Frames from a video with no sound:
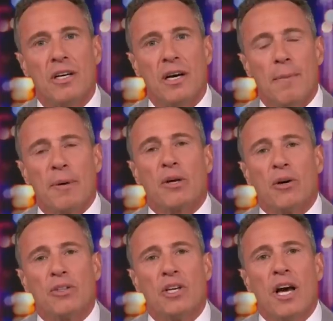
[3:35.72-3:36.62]

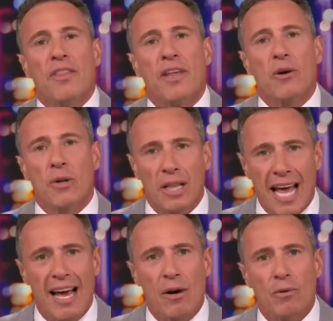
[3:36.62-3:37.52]
because they're
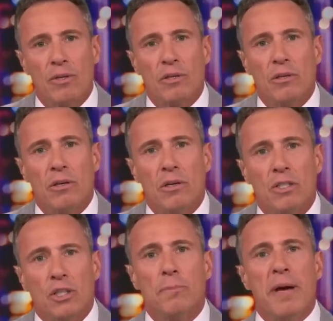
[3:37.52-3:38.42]
allowed
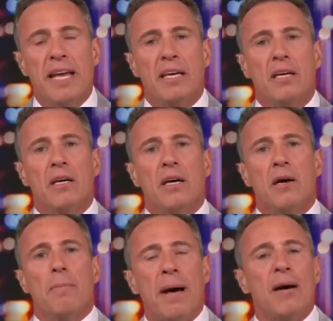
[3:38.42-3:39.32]
to make
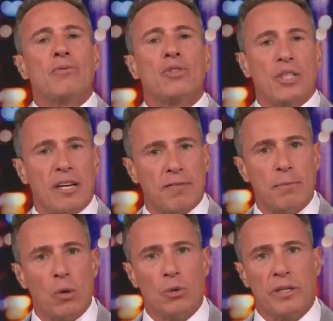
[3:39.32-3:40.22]
mountains out of
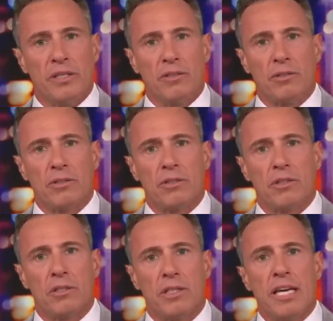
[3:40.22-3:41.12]
molehills,
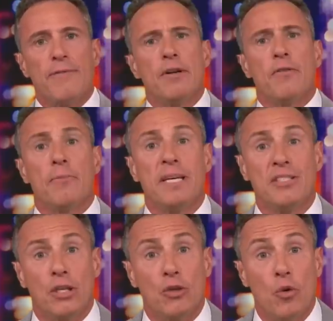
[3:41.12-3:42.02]
even if it means
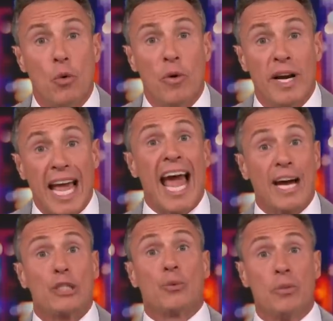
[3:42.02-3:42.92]
ignoring
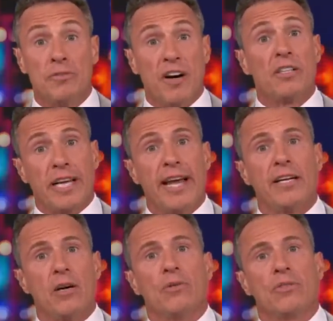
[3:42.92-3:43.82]
actual
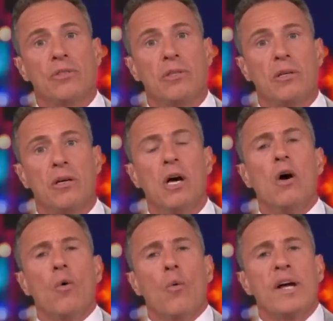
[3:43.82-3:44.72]
volcanoes.
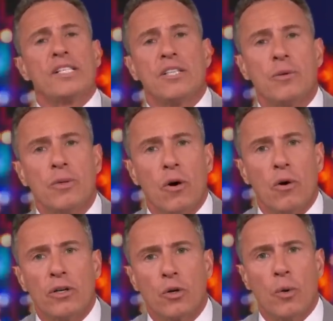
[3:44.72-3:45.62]
Wrestling with
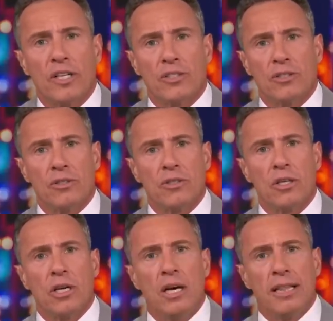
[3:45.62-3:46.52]
hard questions,
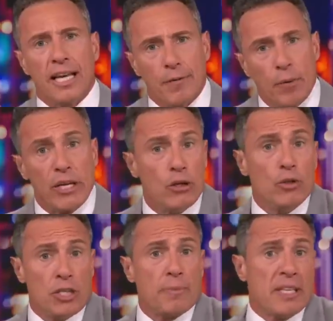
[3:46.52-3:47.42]
like if we can do
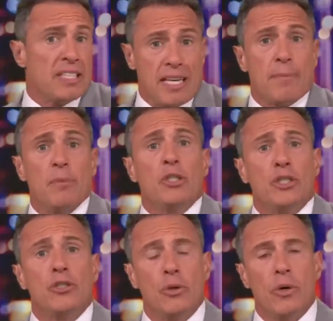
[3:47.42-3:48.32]
something, does that mean we
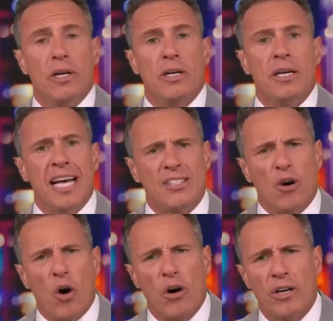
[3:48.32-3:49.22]
should do it? That's
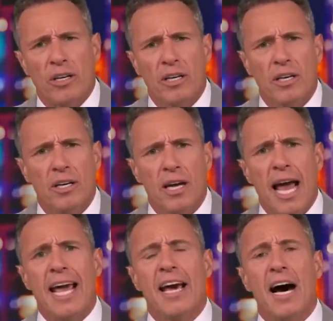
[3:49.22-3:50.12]
hard.
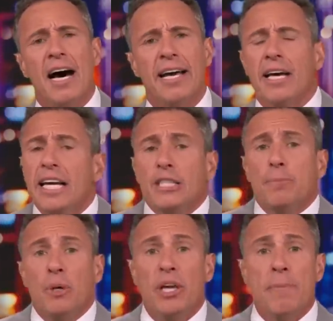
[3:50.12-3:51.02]
AI, it's a
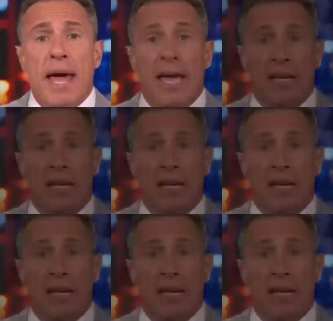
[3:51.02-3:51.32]
boogeyman.